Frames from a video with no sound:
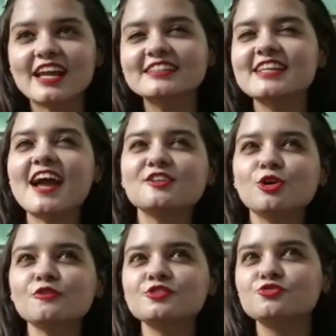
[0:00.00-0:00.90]
like bag
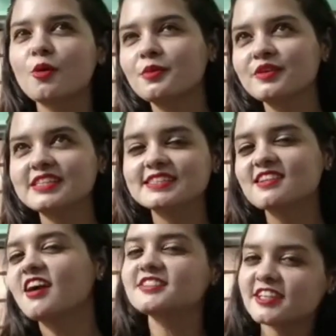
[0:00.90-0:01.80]
of strawberries,
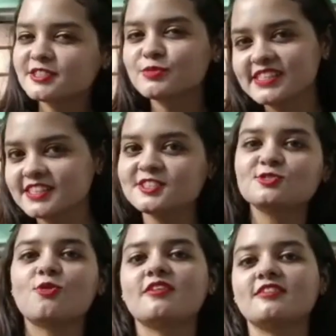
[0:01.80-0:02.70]
kinda sweet and
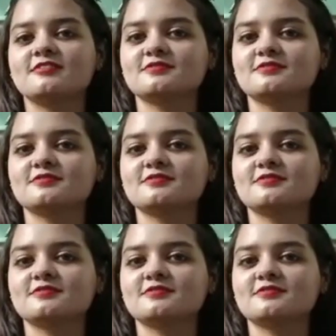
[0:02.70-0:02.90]
sour.